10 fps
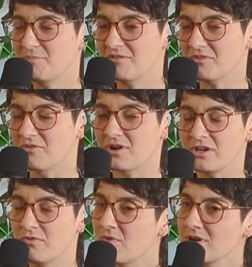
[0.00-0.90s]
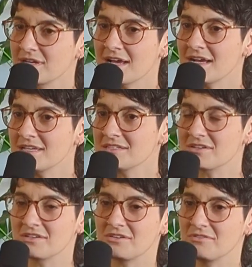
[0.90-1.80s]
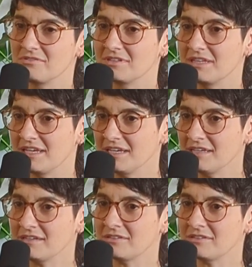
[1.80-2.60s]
both, or are you organized? Are you clean?